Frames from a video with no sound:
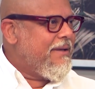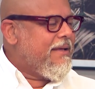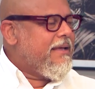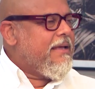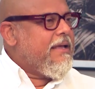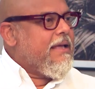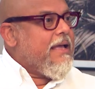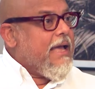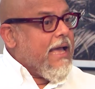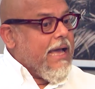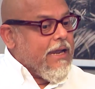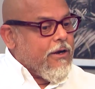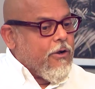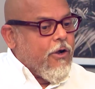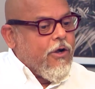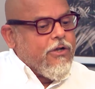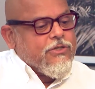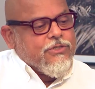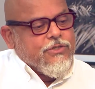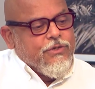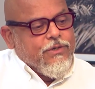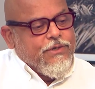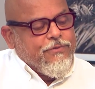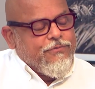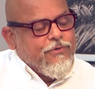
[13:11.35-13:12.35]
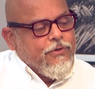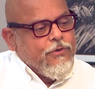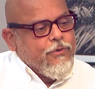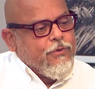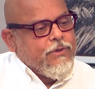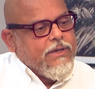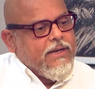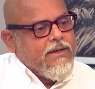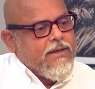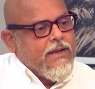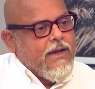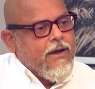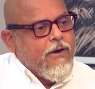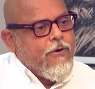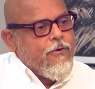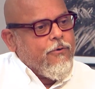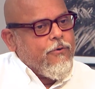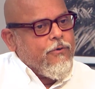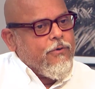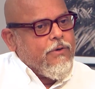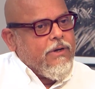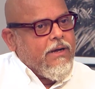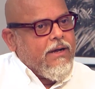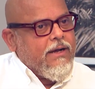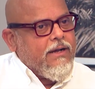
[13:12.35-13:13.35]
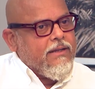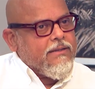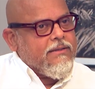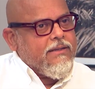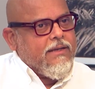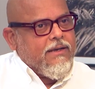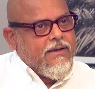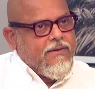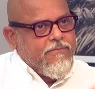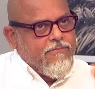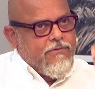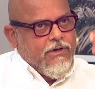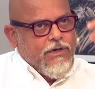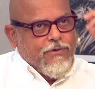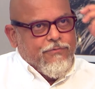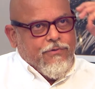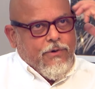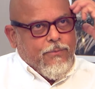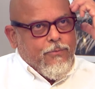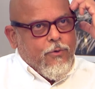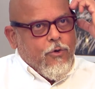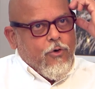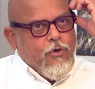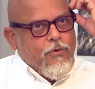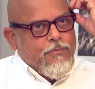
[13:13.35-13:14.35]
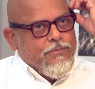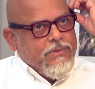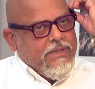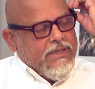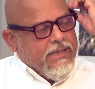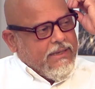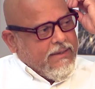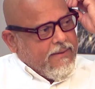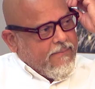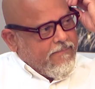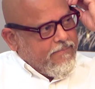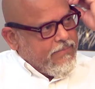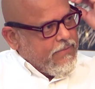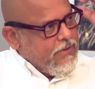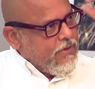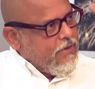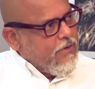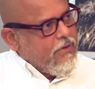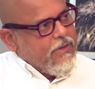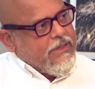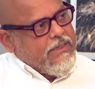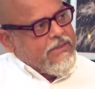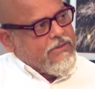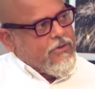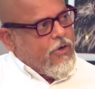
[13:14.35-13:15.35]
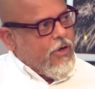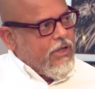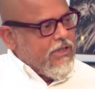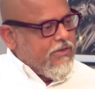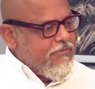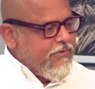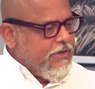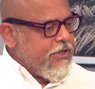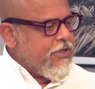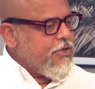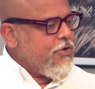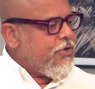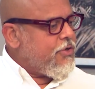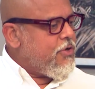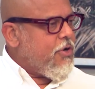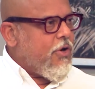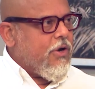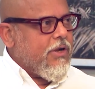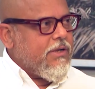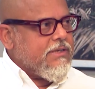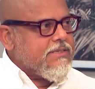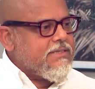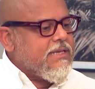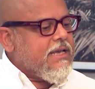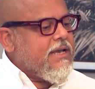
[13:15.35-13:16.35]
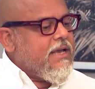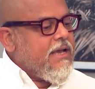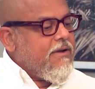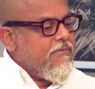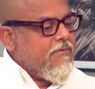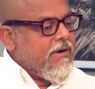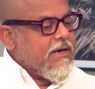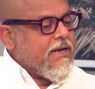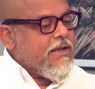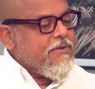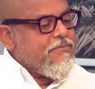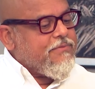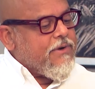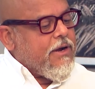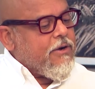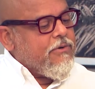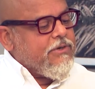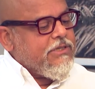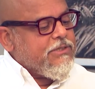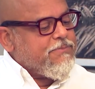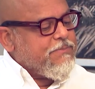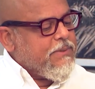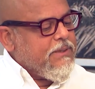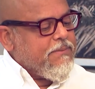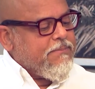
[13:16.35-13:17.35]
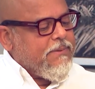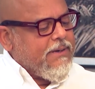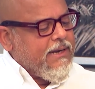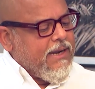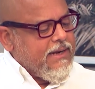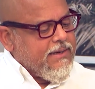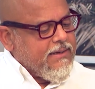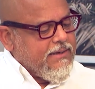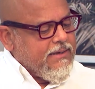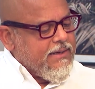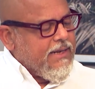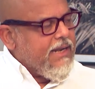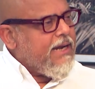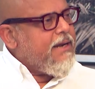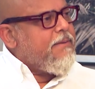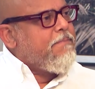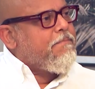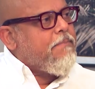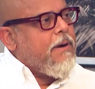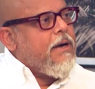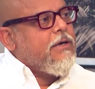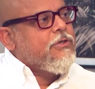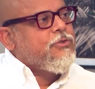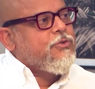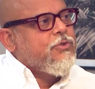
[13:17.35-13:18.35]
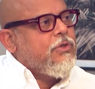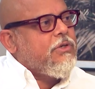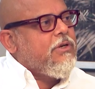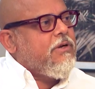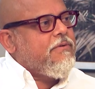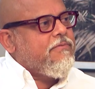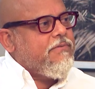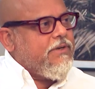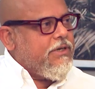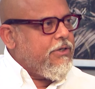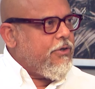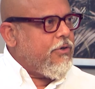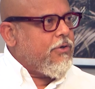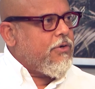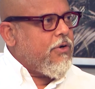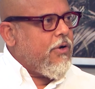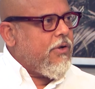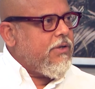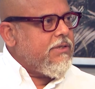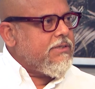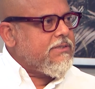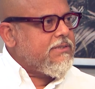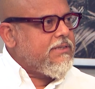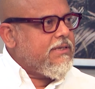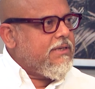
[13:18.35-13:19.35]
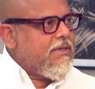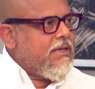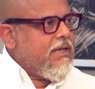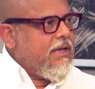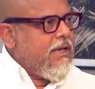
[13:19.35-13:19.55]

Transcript: Right. And also, if you look at how uh, the work from home thing, you know, it, all the video calls, what I found is people are dead punctual on video calls.